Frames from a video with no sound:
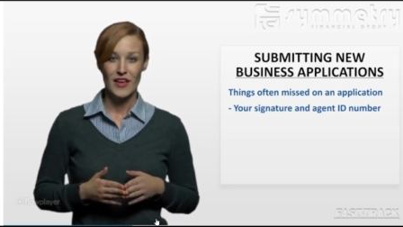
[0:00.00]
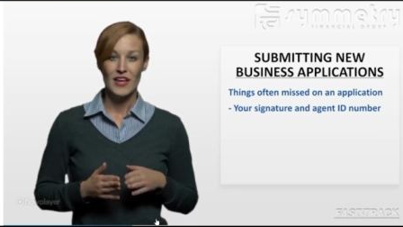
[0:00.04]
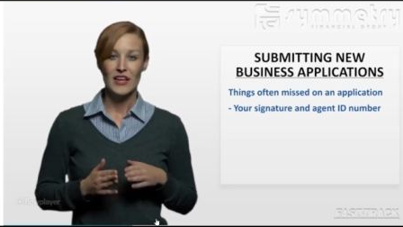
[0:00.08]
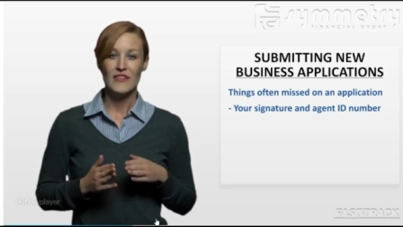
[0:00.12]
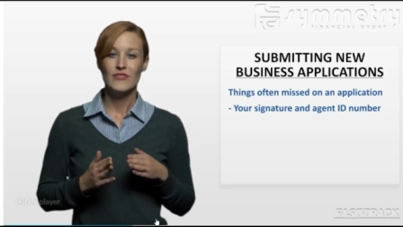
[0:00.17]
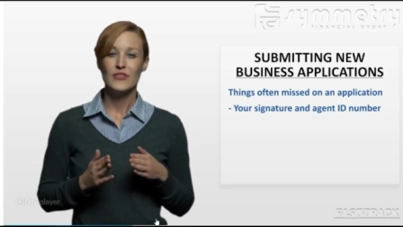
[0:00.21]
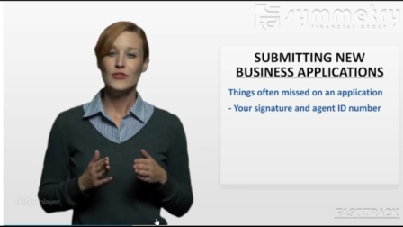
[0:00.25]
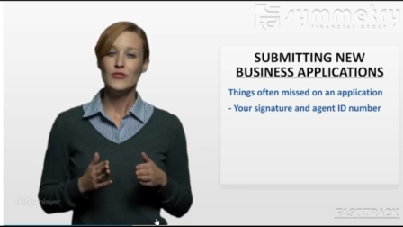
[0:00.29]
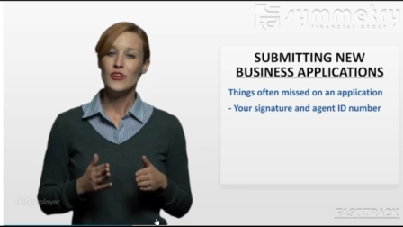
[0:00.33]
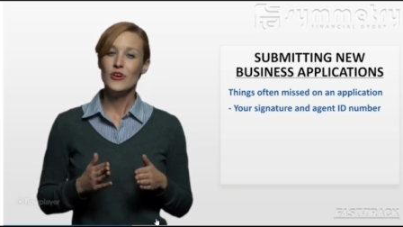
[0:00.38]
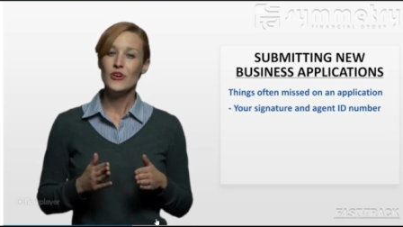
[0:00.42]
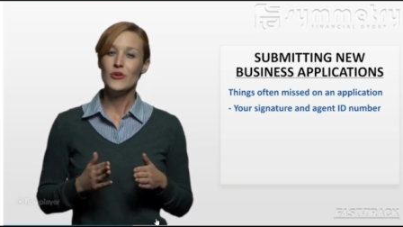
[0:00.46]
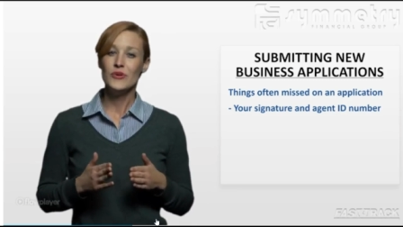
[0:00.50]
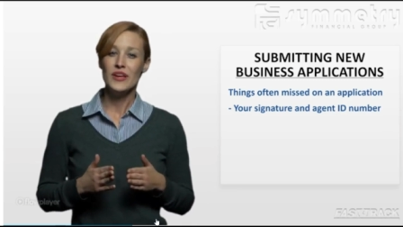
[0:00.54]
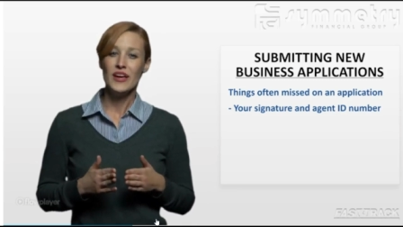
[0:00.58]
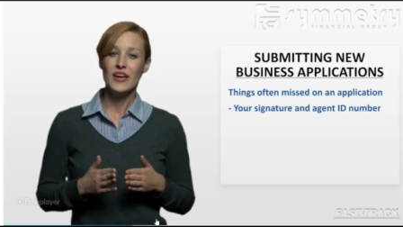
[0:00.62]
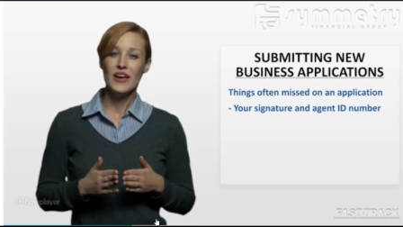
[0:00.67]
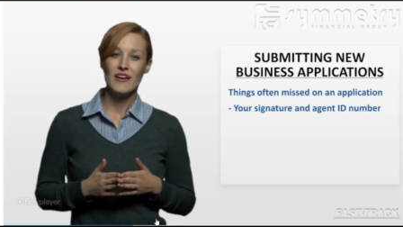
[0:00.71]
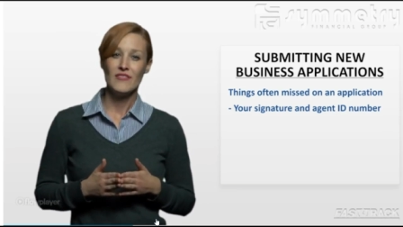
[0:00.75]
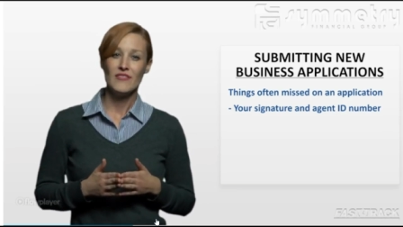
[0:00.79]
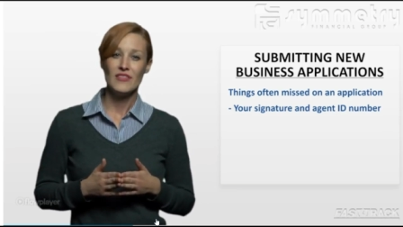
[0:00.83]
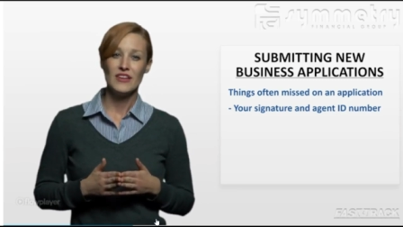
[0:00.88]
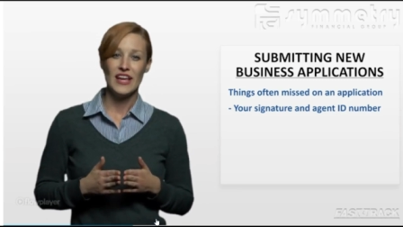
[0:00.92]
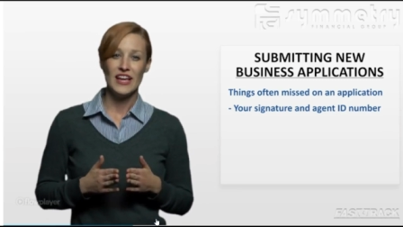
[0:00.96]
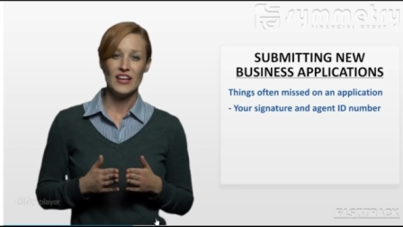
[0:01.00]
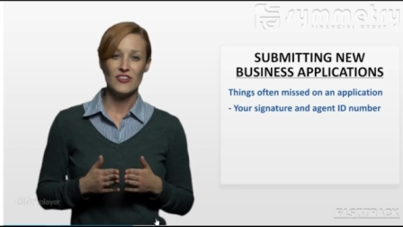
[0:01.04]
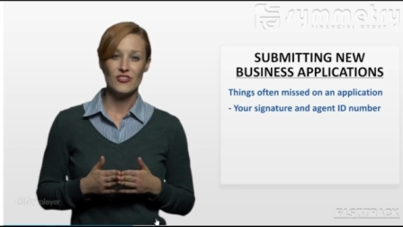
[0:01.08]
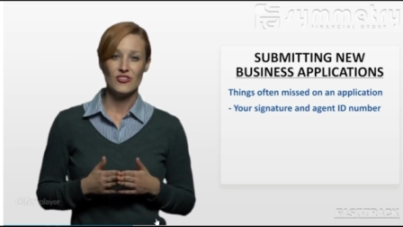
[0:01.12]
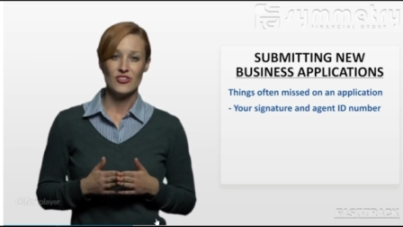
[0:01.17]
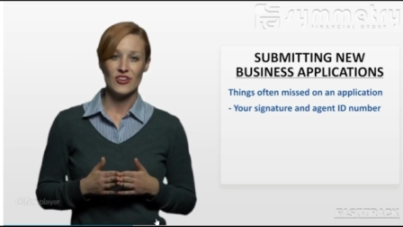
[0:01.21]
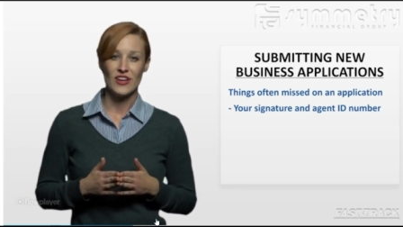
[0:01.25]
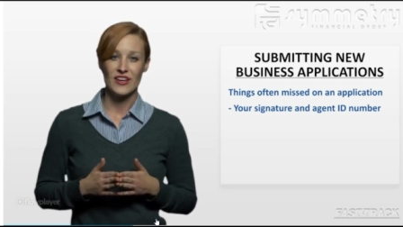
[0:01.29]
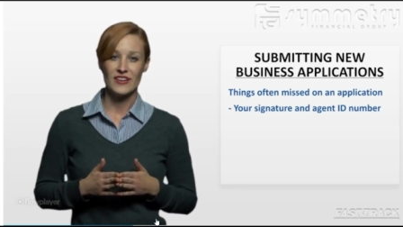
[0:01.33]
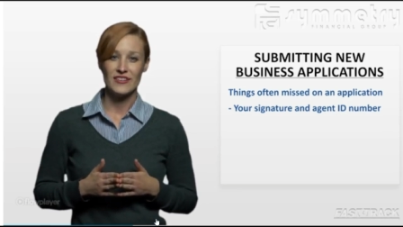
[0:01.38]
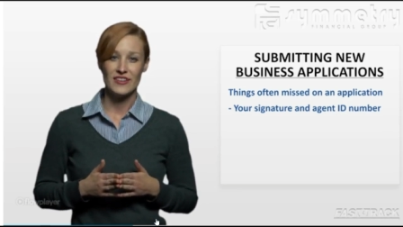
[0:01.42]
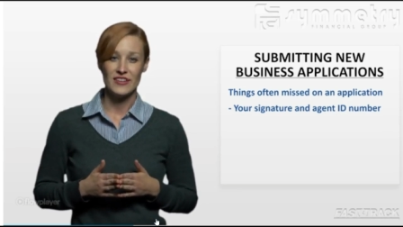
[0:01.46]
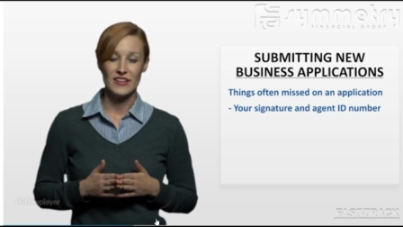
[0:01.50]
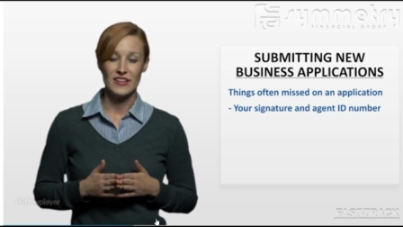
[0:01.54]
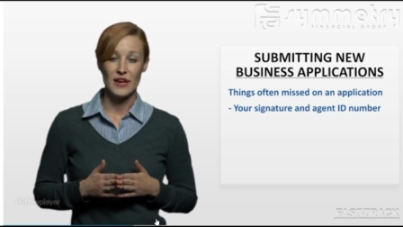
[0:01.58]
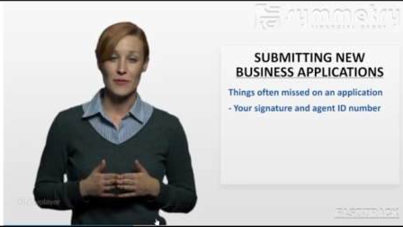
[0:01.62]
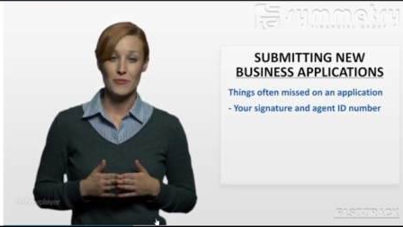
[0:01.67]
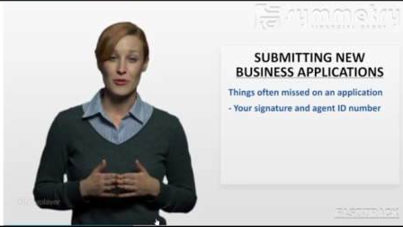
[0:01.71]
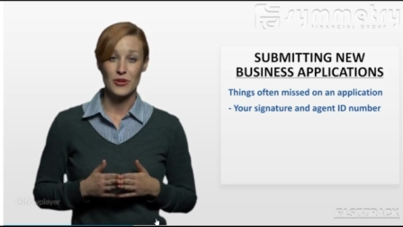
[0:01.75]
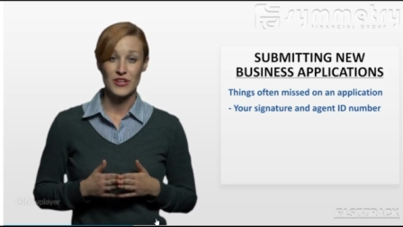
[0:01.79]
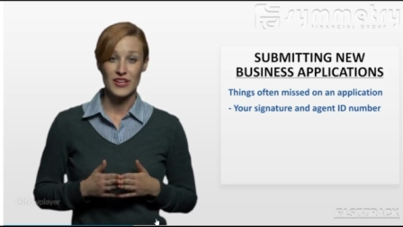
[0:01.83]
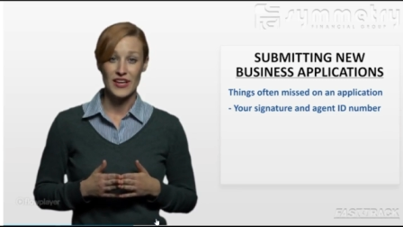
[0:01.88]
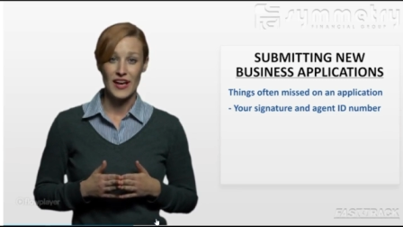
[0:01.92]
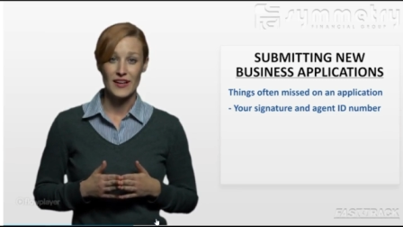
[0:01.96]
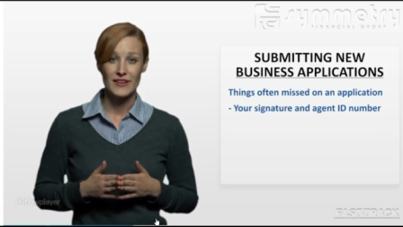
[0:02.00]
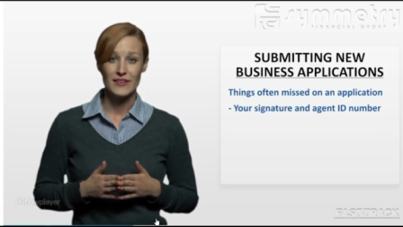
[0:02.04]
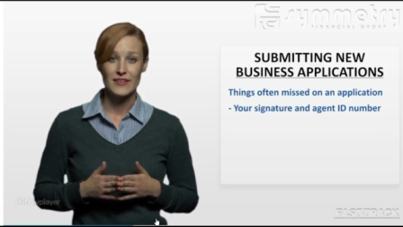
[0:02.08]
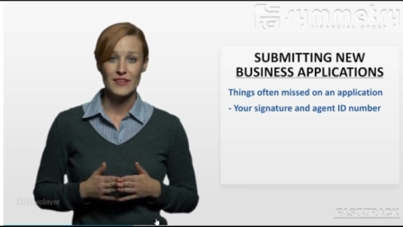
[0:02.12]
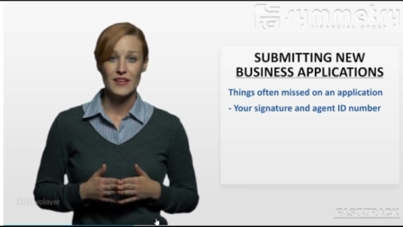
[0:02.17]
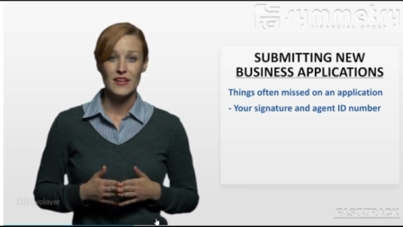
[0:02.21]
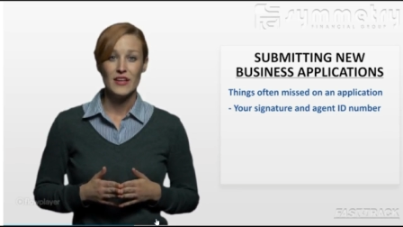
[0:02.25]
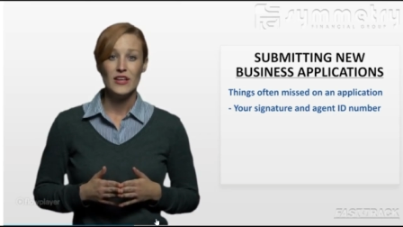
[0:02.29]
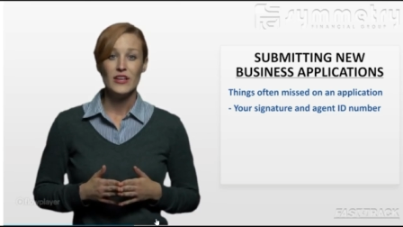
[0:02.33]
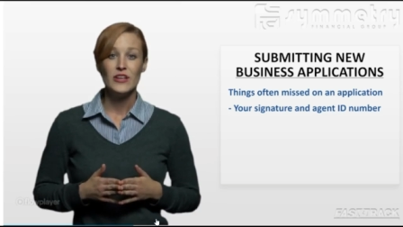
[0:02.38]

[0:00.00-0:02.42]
If you don't have an agent ID number yet,